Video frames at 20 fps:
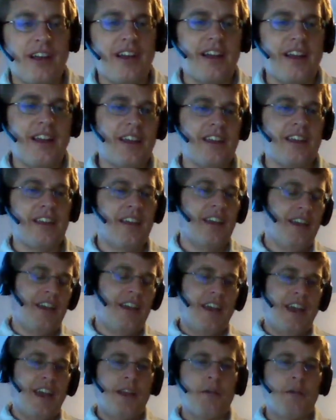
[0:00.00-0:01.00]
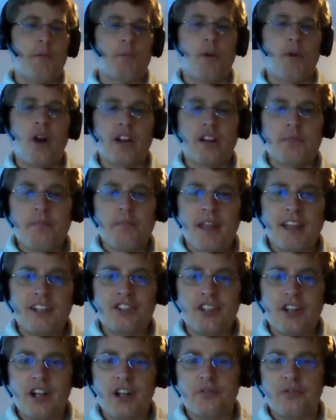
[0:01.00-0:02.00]
I am a product
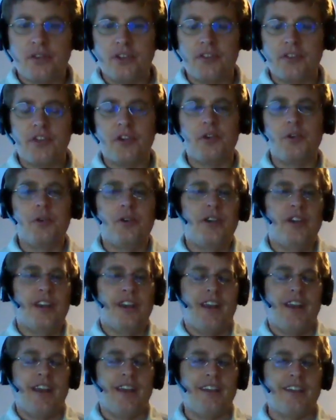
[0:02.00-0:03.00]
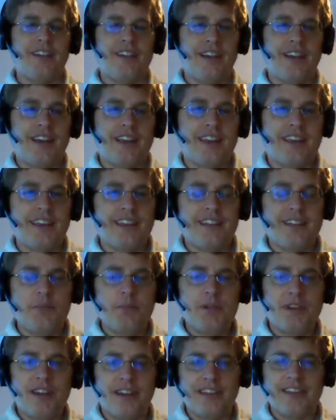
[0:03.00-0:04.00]
manager at Alfresco, and I get to
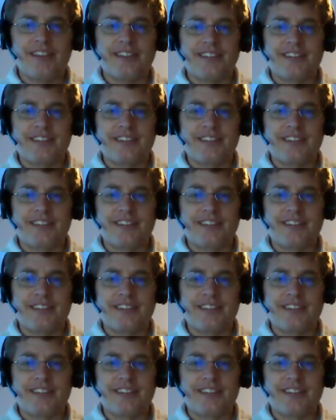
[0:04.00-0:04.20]
be on the